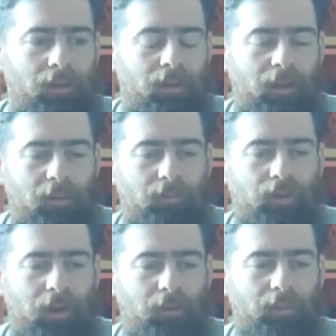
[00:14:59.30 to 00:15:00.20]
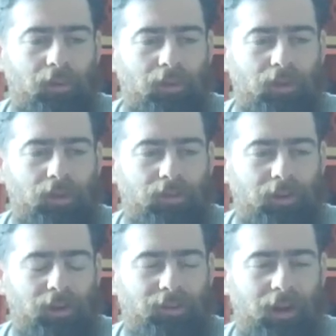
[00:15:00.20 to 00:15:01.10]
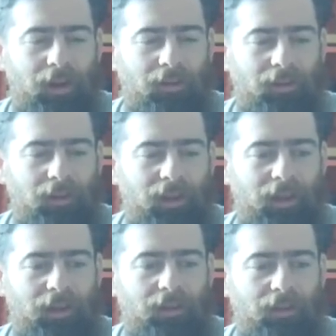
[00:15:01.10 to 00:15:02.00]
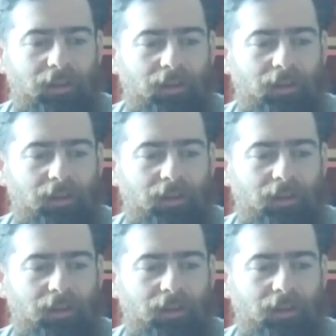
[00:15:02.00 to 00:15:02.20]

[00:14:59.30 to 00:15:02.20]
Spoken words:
keep trying to pull this thread around and